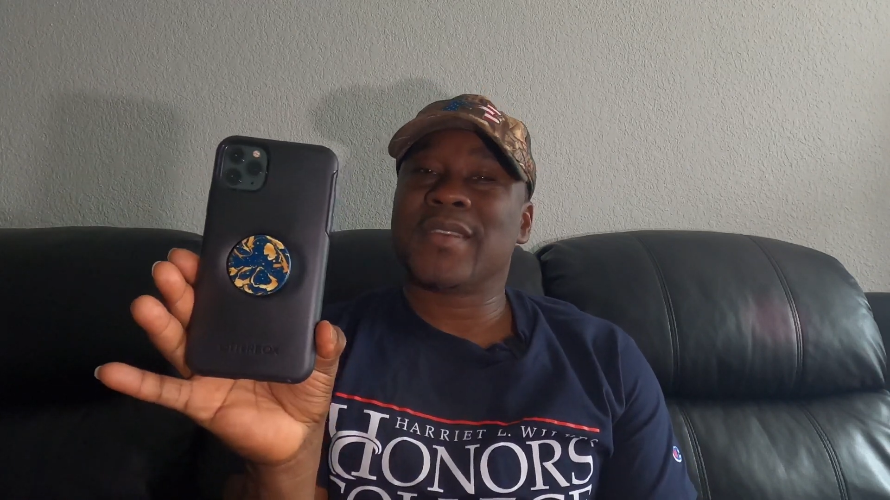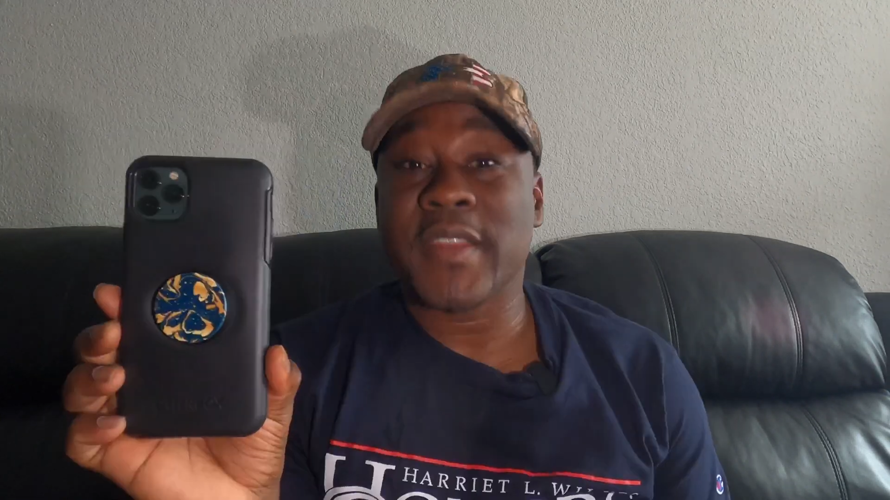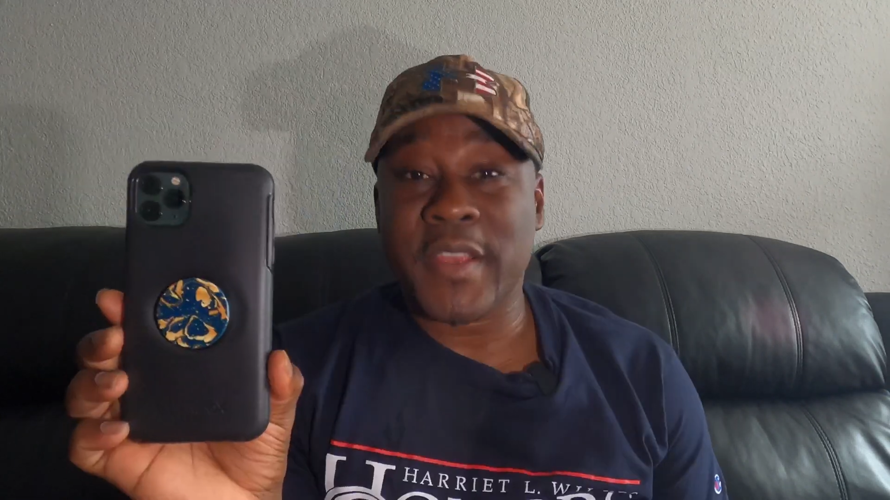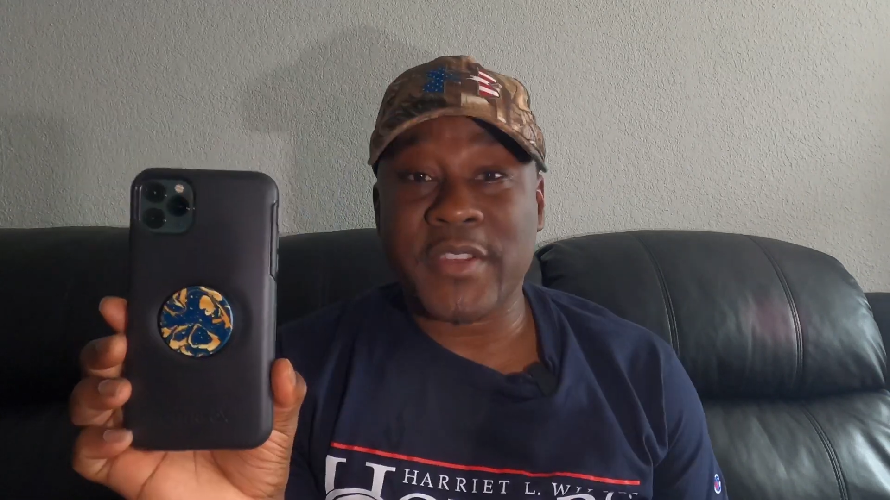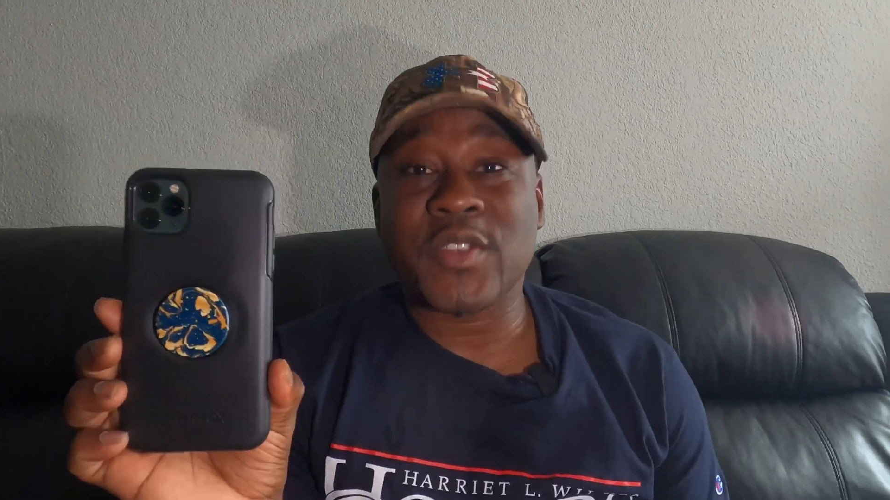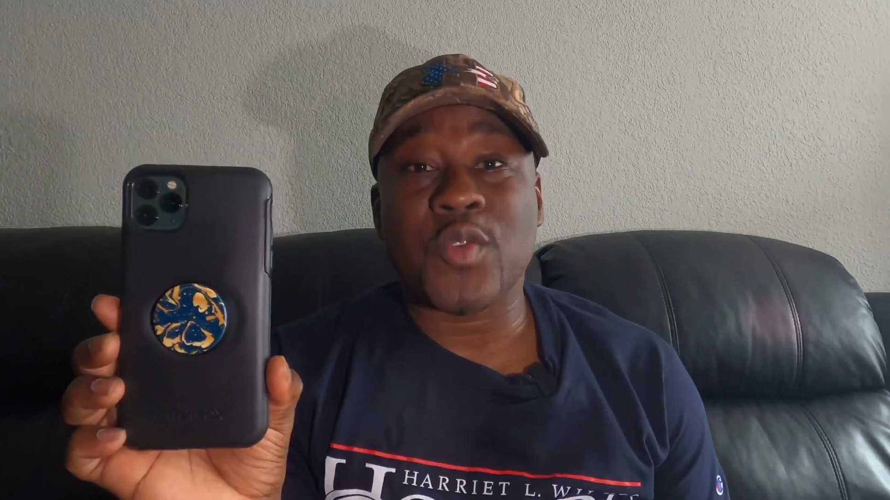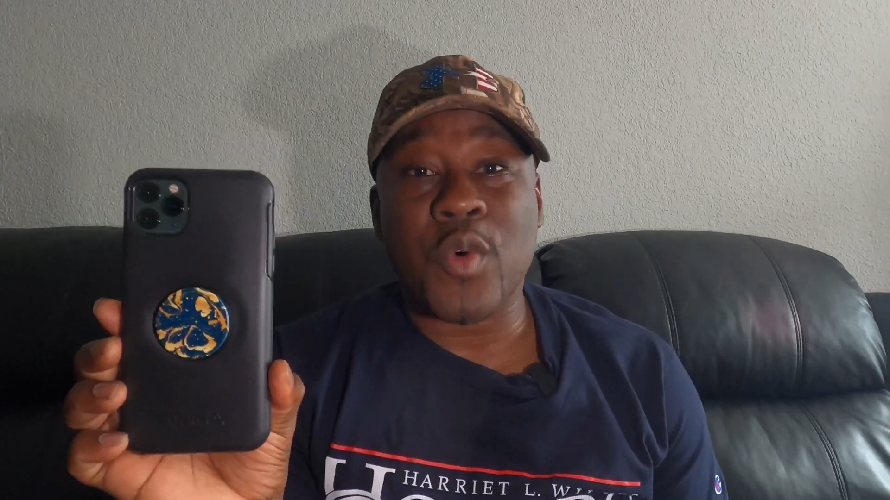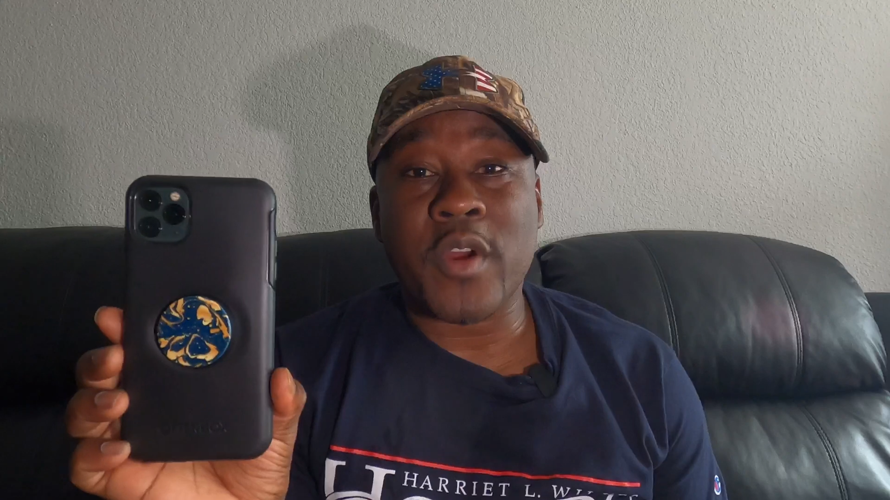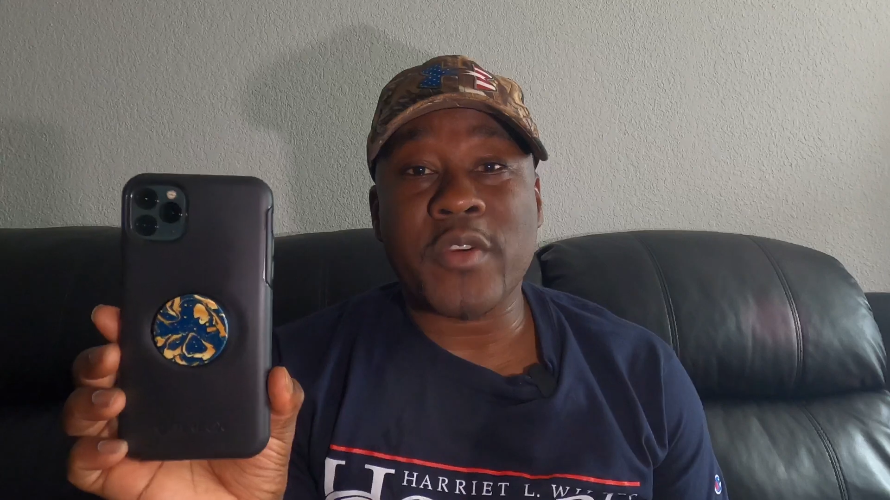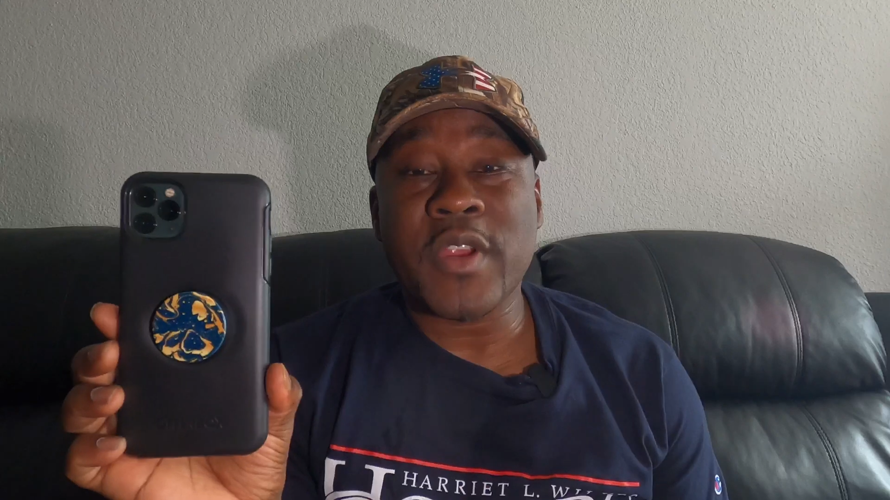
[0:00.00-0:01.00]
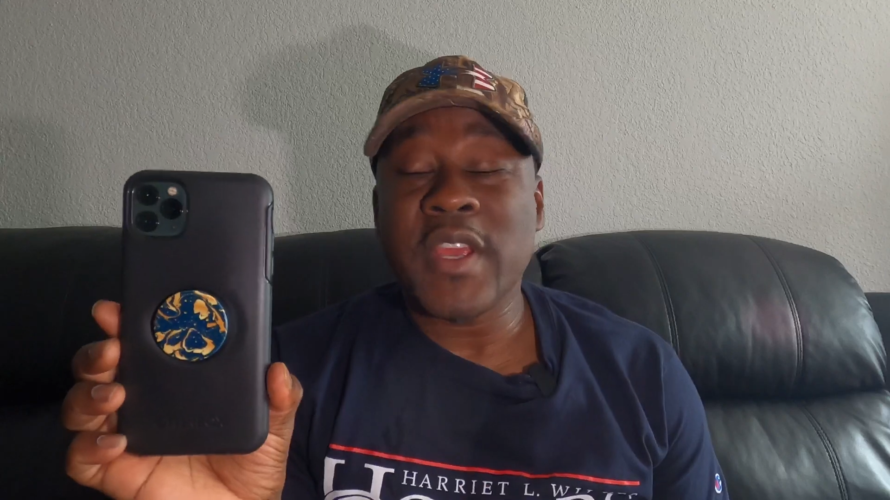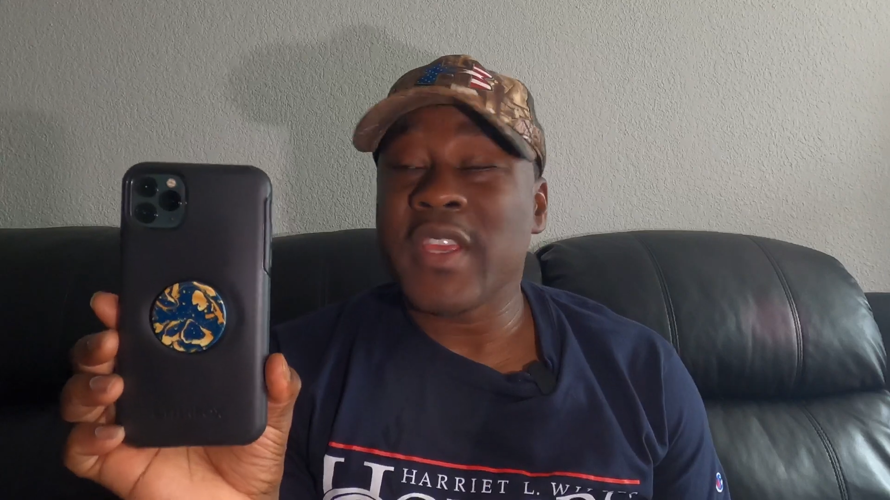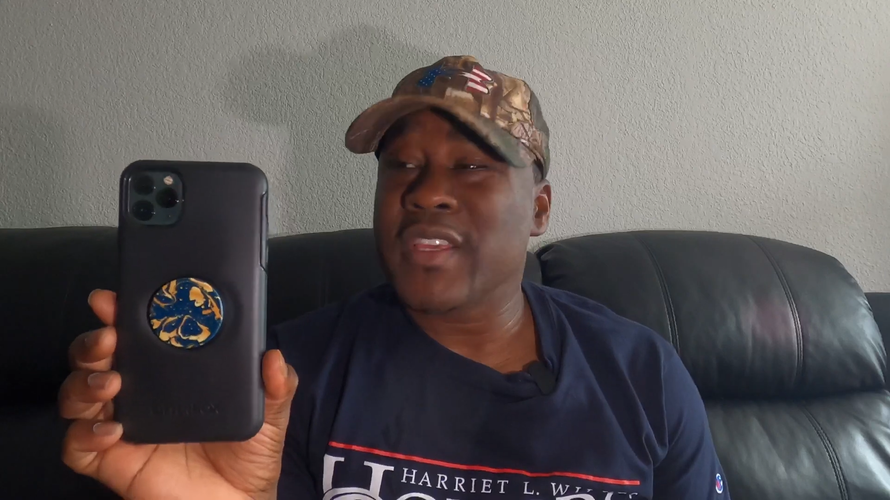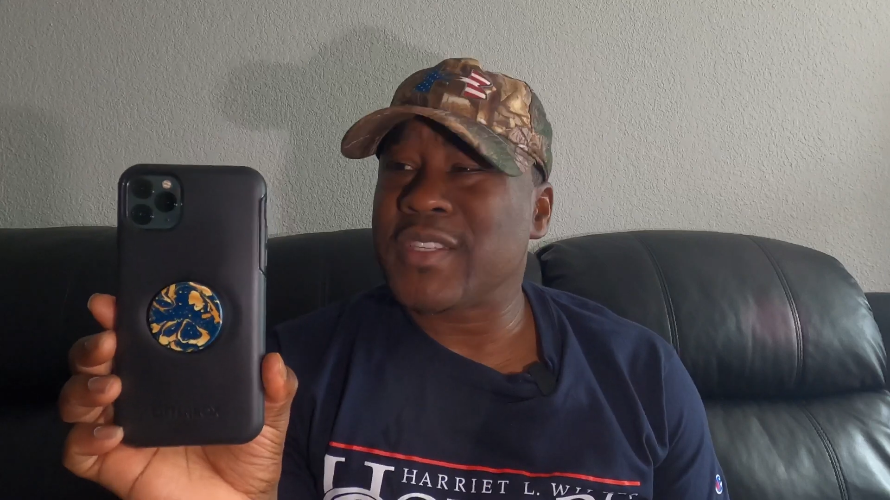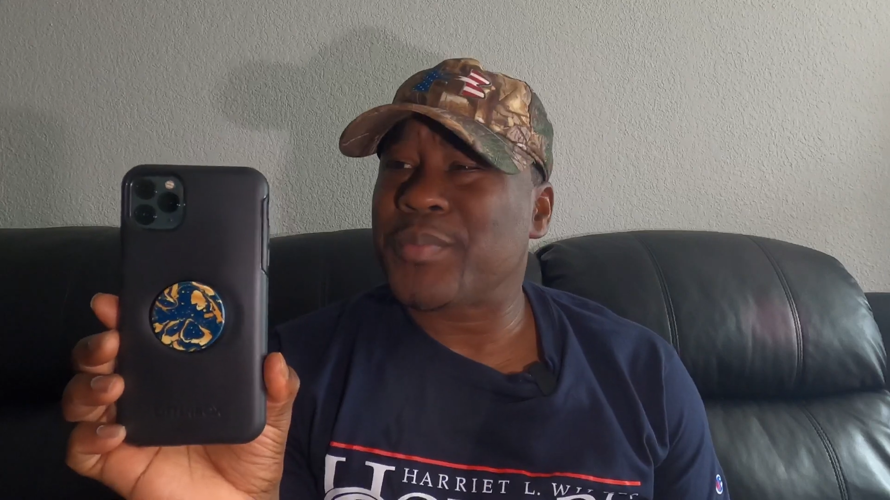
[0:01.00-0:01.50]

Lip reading: Next to water, it's